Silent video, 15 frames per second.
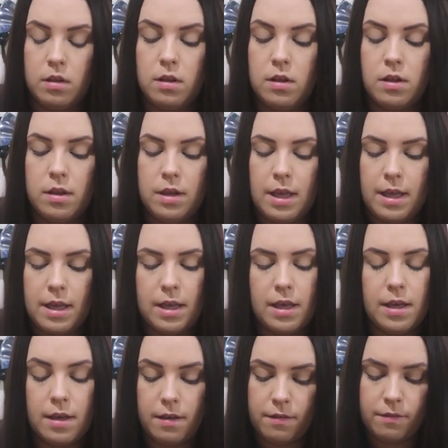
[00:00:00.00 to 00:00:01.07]
I
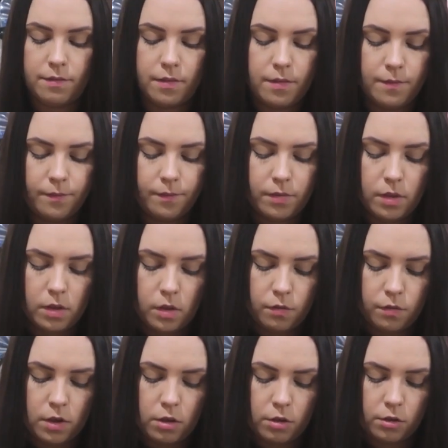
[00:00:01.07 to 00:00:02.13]
have,
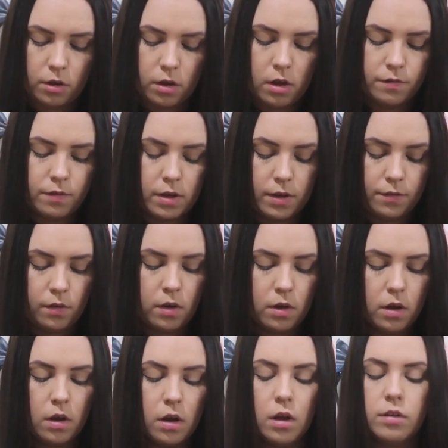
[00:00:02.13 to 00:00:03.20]
first off, I've
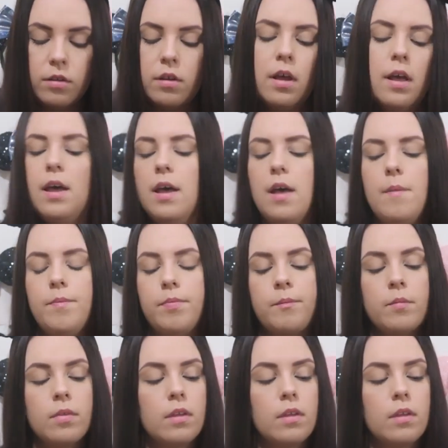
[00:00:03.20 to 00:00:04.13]
got a